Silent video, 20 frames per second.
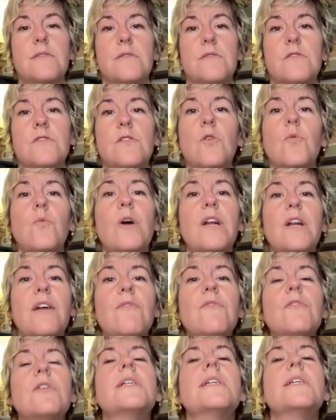So
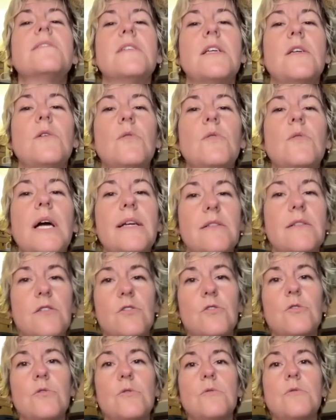whatever it is that you like to
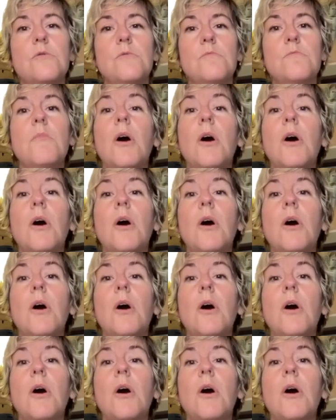do